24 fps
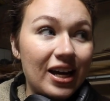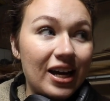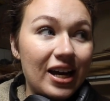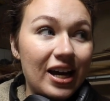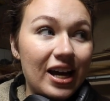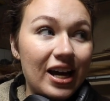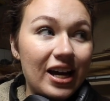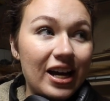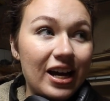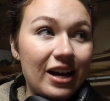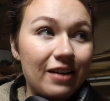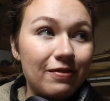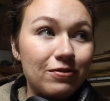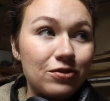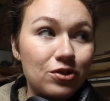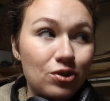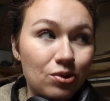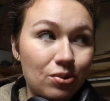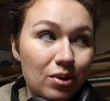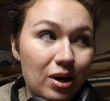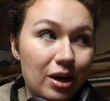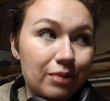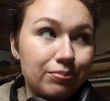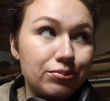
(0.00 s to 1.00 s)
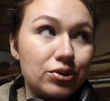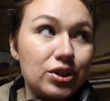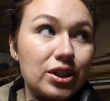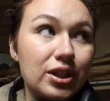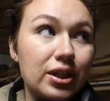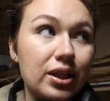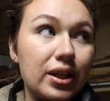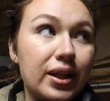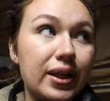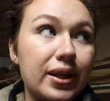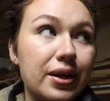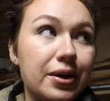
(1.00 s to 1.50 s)
I have 2
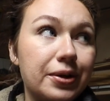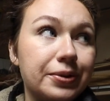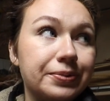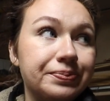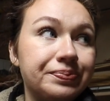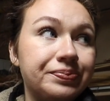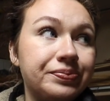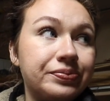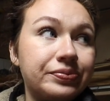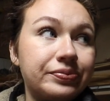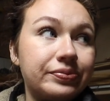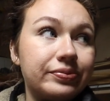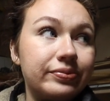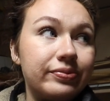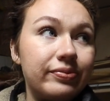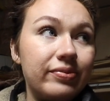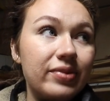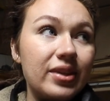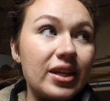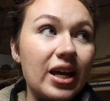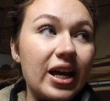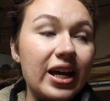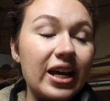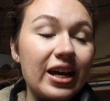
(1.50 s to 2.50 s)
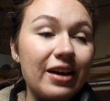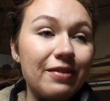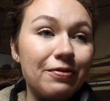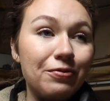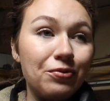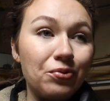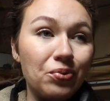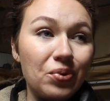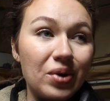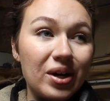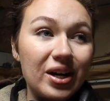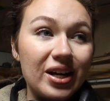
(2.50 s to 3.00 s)
options. So I have
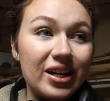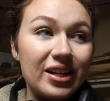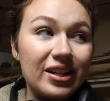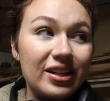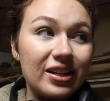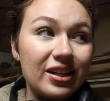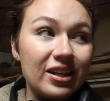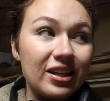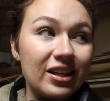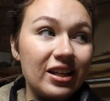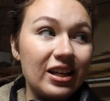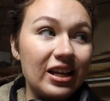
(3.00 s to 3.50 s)
one,